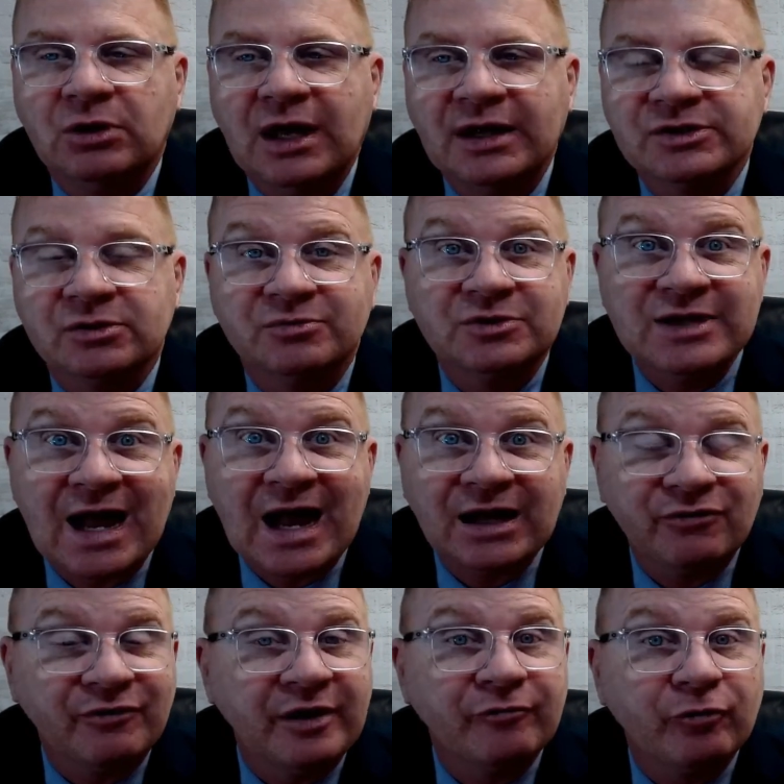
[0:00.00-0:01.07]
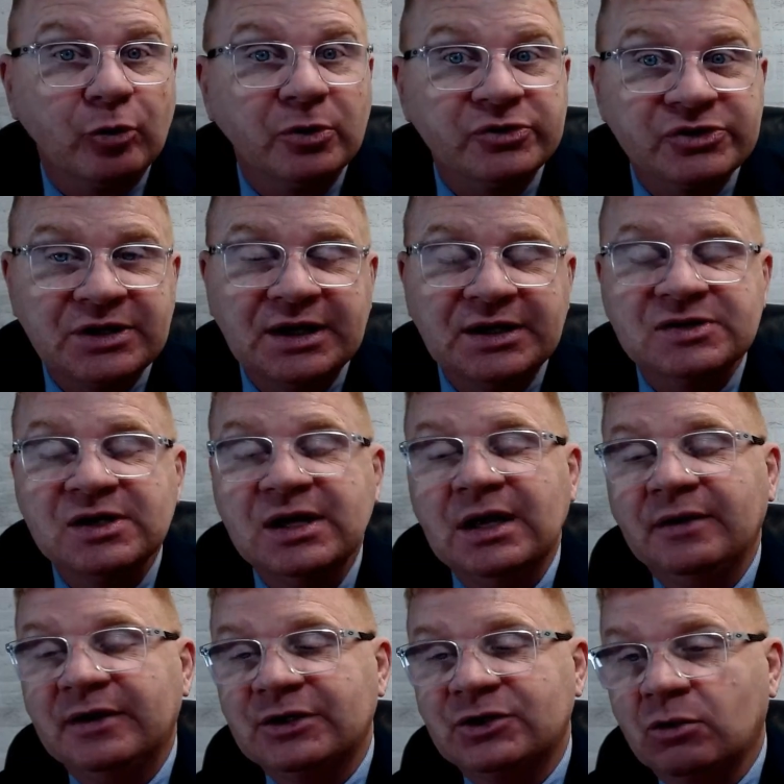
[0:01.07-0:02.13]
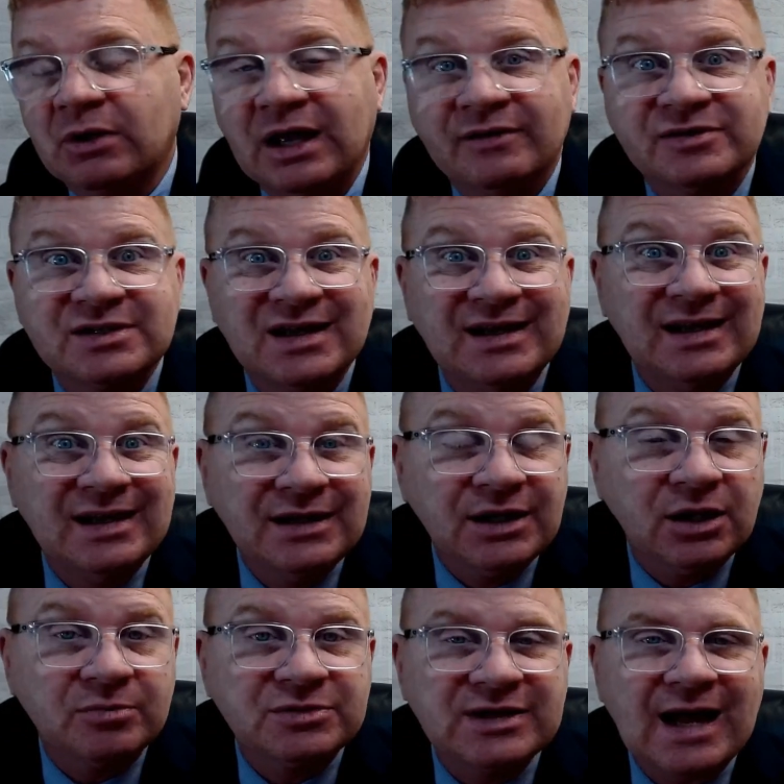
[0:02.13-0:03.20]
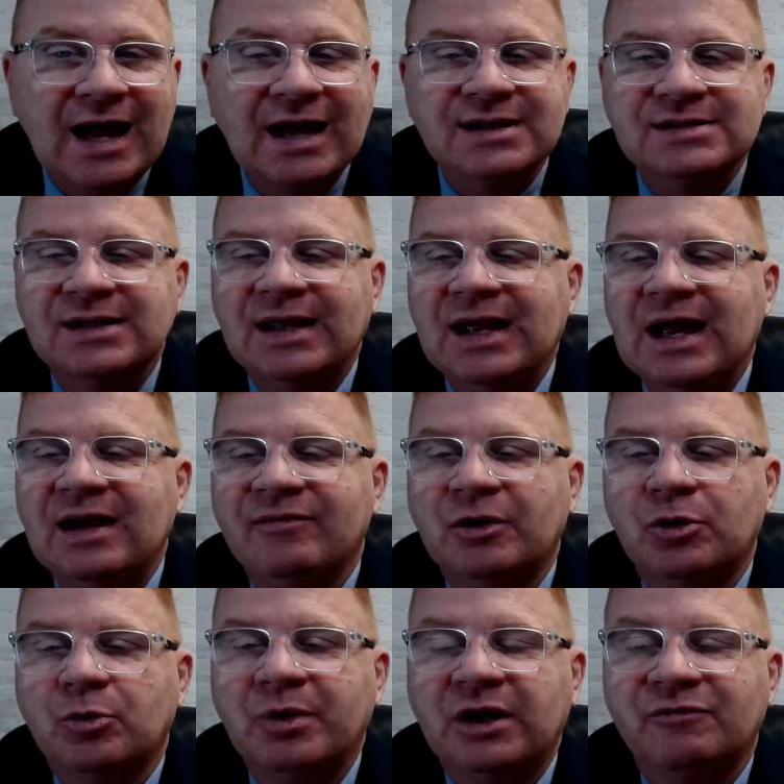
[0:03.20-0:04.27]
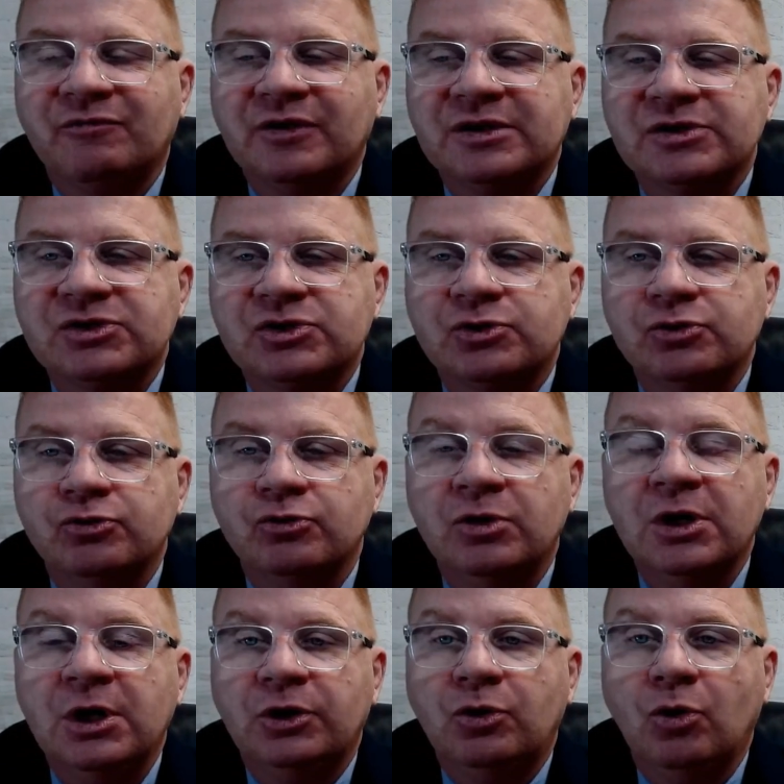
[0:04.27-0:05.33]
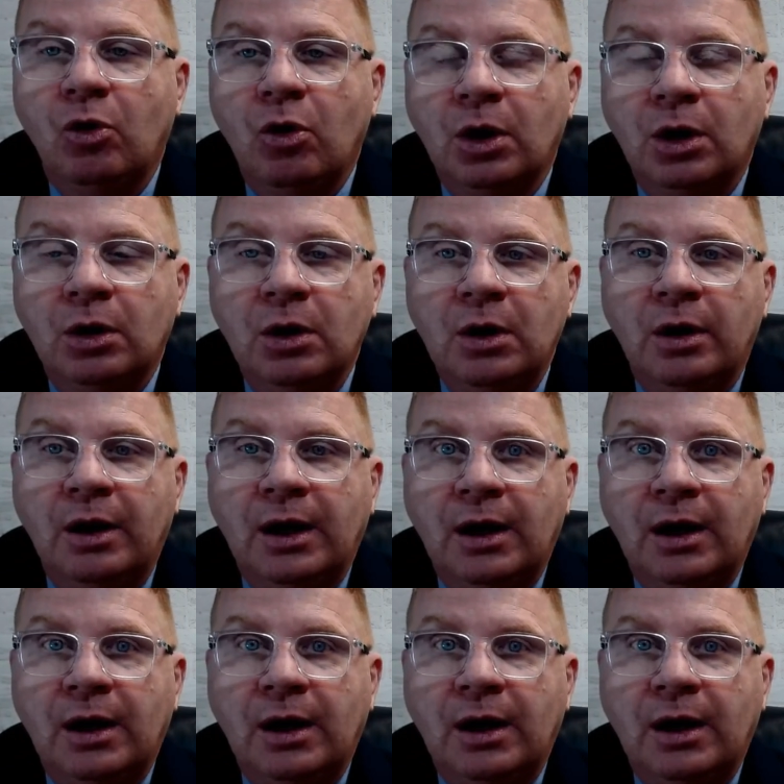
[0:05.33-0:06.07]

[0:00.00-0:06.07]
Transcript: like some tax-favorable states that don't have state income tax, and they have other benefits to your